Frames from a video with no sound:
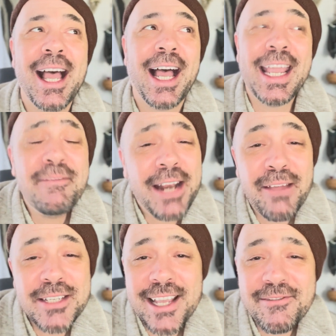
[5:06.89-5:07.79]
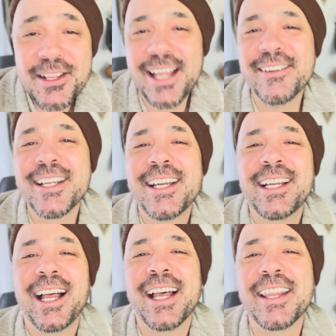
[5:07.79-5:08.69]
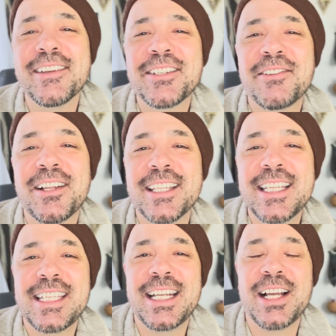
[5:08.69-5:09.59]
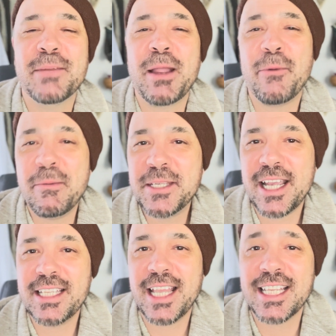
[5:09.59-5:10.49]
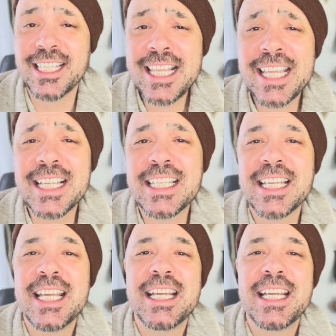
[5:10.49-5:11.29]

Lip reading: I even have a SoundCloud, and those are all listed on my websites as links.